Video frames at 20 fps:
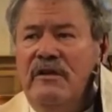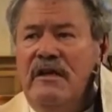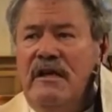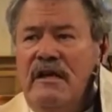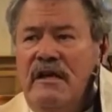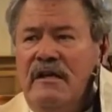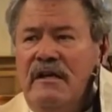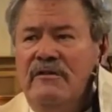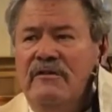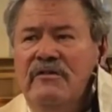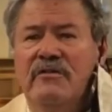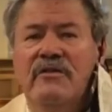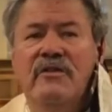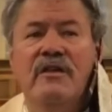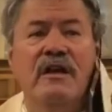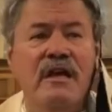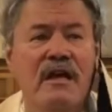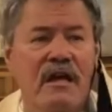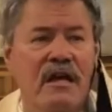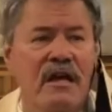is the
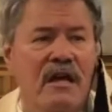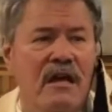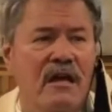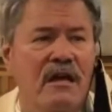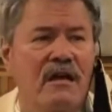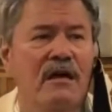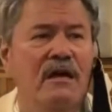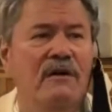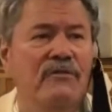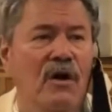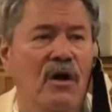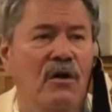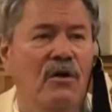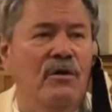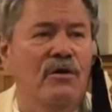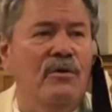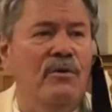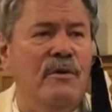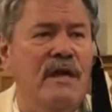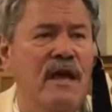King of all
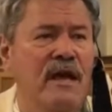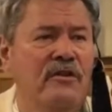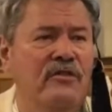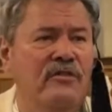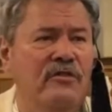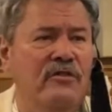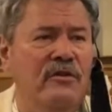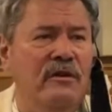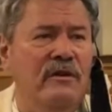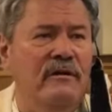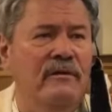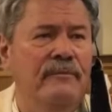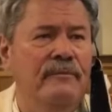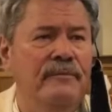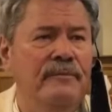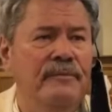creation.